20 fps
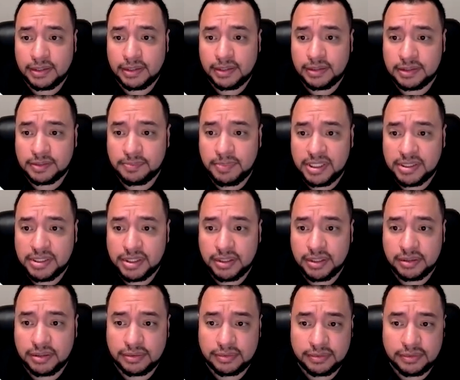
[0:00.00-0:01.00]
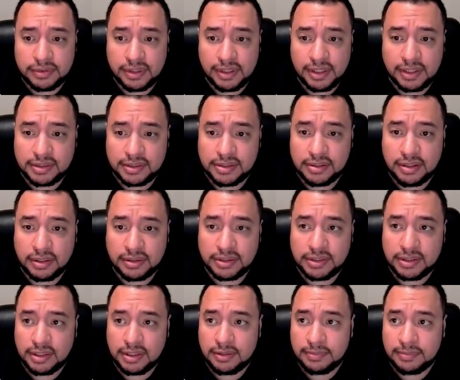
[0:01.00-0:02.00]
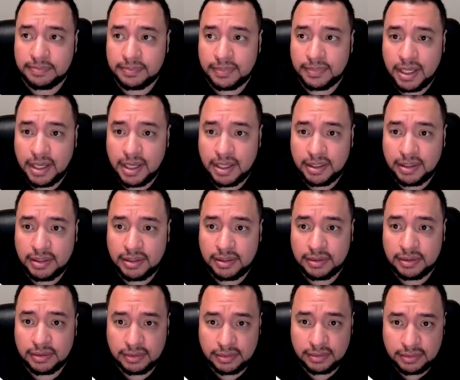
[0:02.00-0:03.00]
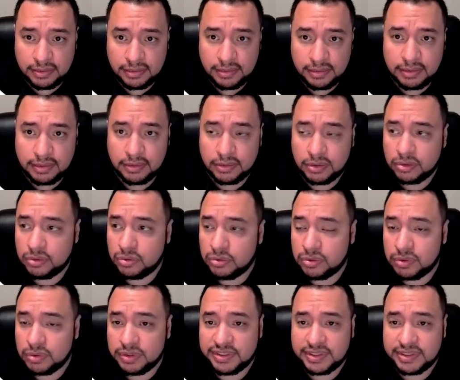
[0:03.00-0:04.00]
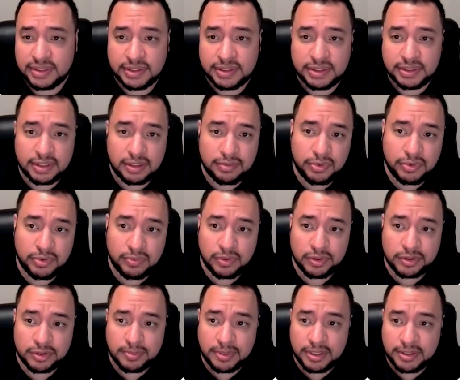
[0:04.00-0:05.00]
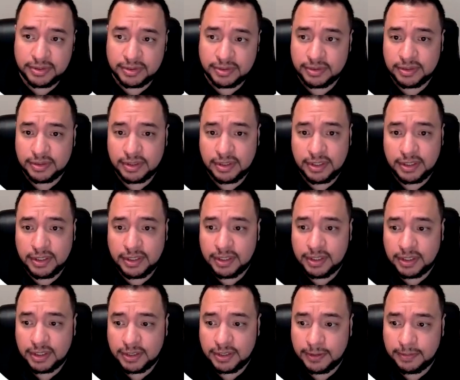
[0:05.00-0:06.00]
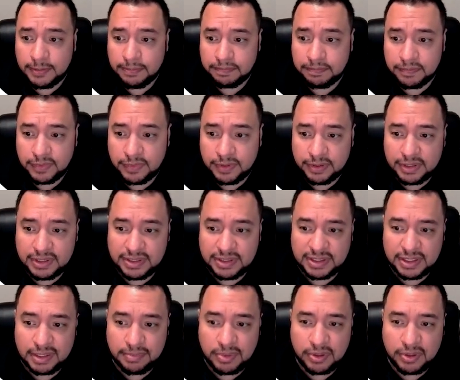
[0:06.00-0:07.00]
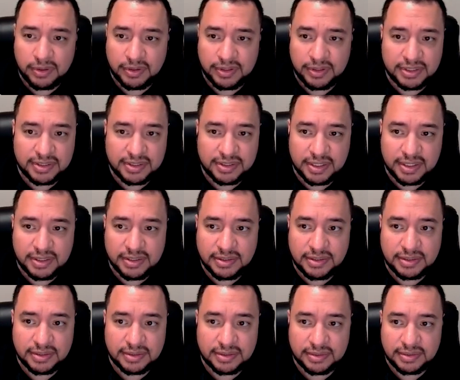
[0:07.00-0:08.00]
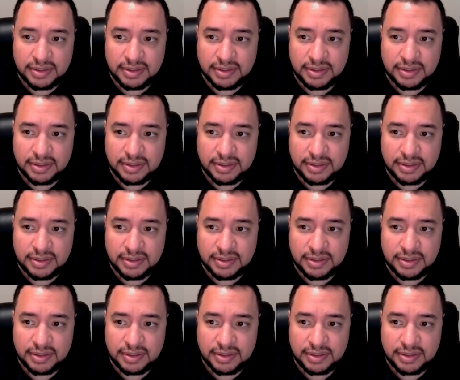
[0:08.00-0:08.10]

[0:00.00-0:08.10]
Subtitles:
this page here. You click Start Setup, and Google is gonna set up your workspace. You can skip on all these things.